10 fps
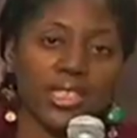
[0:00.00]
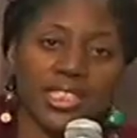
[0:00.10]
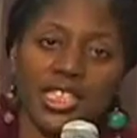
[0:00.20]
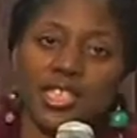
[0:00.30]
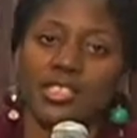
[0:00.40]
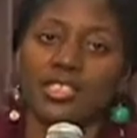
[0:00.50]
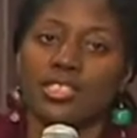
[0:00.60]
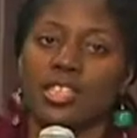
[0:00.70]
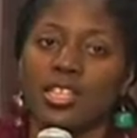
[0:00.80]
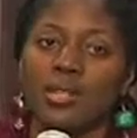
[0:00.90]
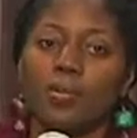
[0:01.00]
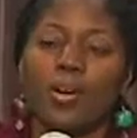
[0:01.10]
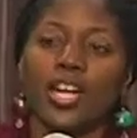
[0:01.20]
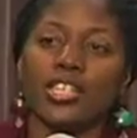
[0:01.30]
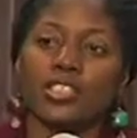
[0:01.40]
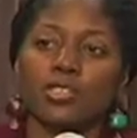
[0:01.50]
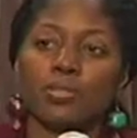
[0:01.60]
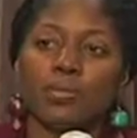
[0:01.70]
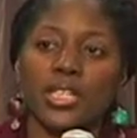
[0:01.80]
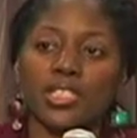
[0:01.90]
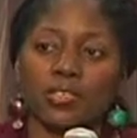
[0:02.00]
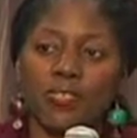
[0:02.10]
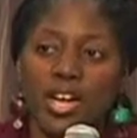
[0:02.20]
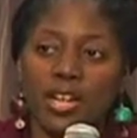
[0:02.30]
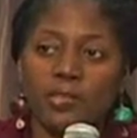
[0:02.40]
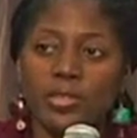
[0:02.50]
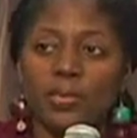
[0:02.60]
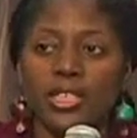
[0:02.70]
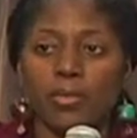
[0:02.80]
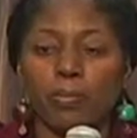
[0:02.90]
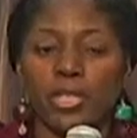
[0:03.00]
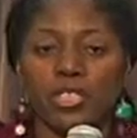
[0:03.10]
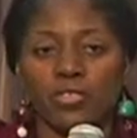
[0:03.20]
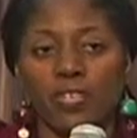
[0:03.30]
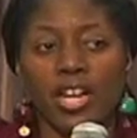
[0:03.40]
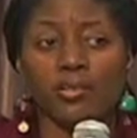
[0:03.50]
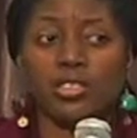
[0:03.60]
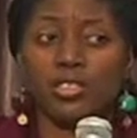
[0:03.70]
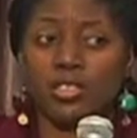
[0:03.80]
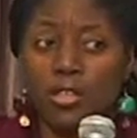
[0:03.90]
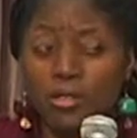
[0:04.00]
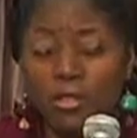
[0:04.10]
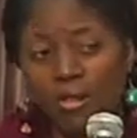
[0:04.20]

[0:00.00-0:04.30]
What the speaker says: Sense. Prior to Busta Rhymes being Busta Rhymes, the solo